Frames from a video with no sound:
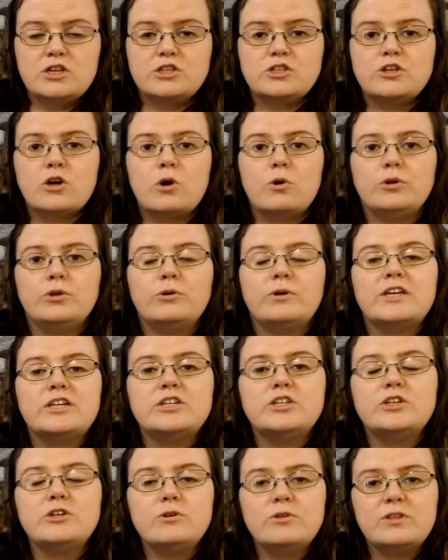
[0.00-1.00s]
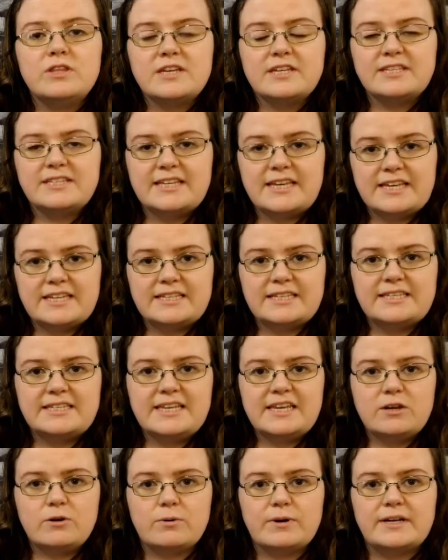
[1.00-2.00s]
So you can do this in
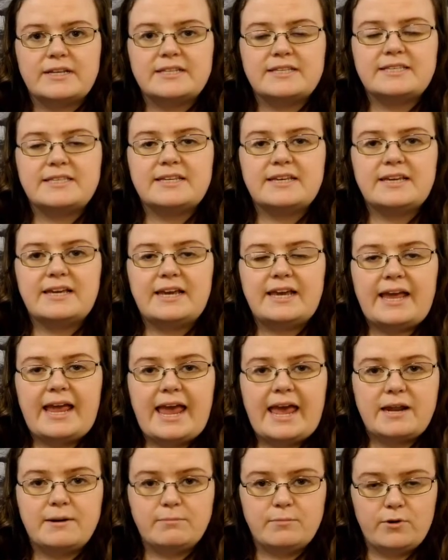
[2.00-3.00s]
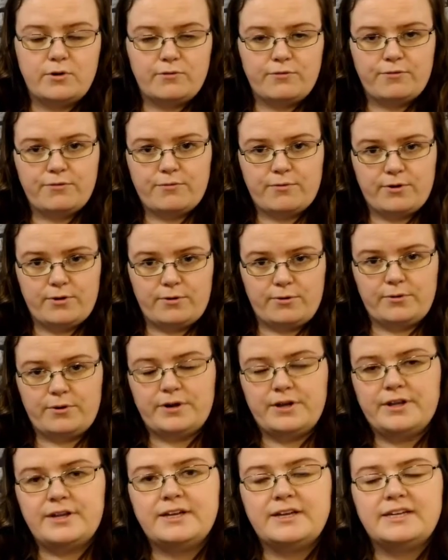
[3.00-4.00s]
sequence and move through
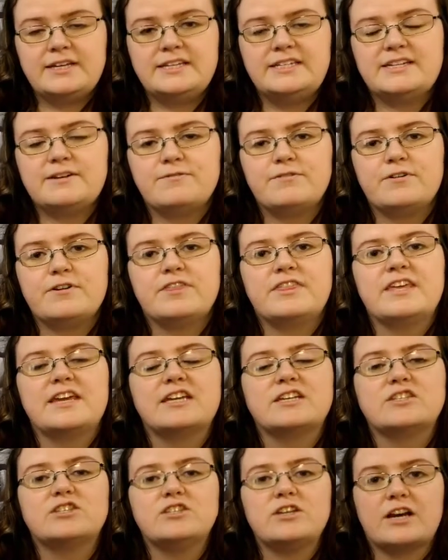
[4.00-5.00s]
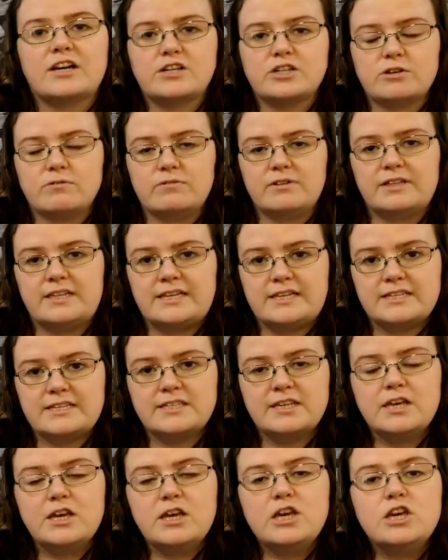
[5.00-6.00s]
different things to actually release.